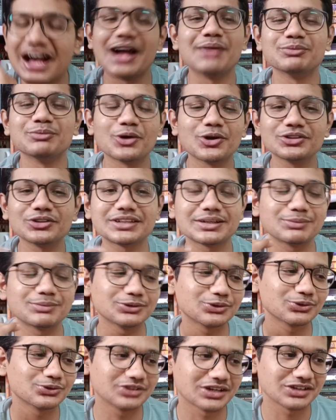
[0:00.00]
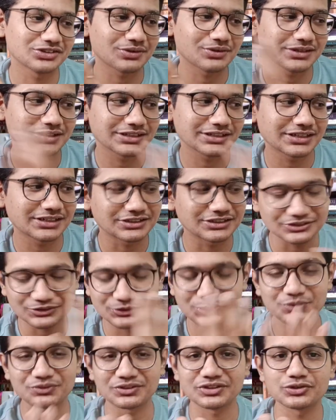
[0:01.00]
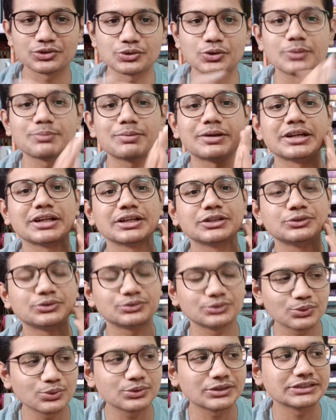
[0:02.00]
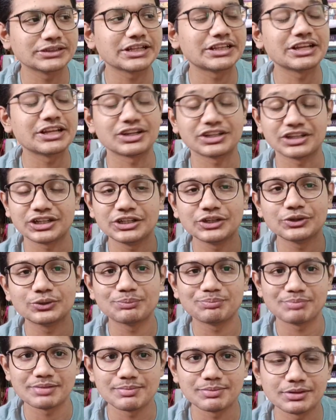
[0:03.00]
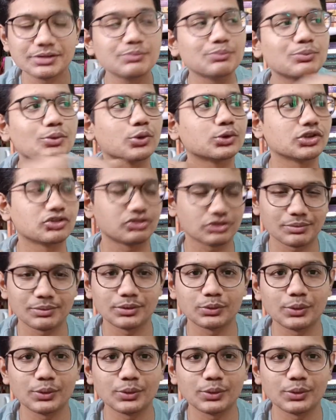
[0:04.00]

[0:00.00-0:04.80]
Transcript: able to judge whether they are good friends or not, but I do think that they are really good people, both Jem and Will.